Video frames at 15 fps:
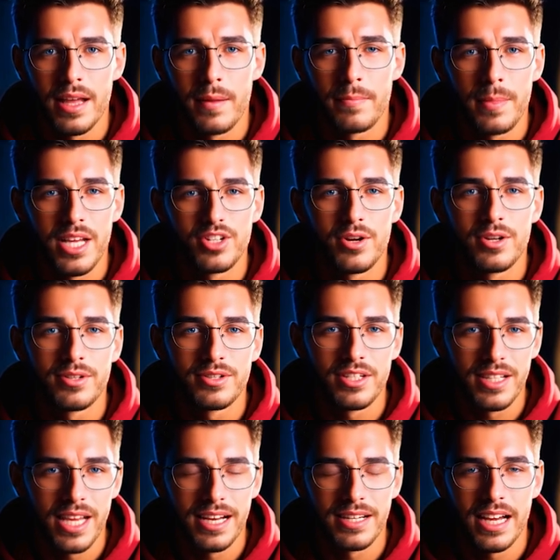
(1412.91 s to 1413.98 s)
make sure you
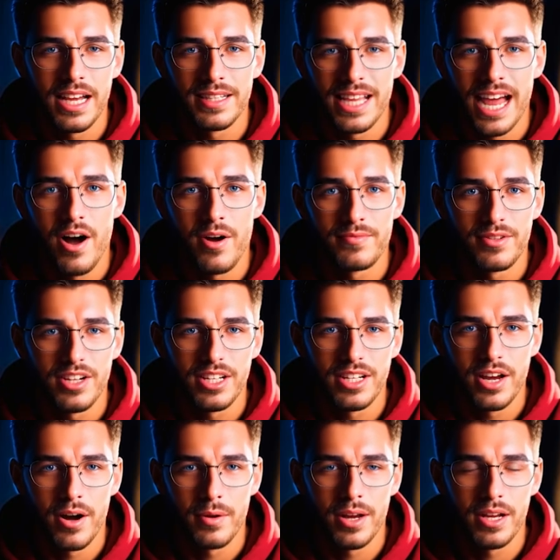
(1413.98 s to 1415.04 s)
select Allow
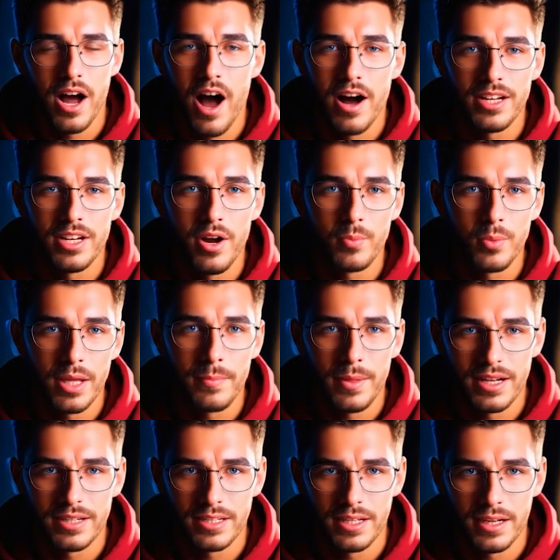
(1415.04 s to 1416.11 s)
Video and Audio
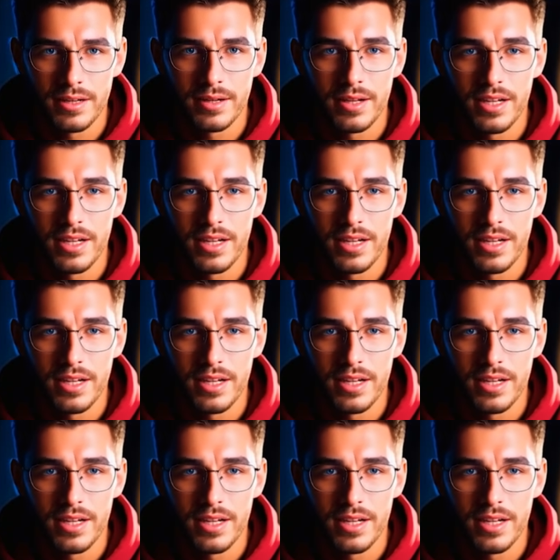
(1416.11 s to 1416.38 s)
Remixing.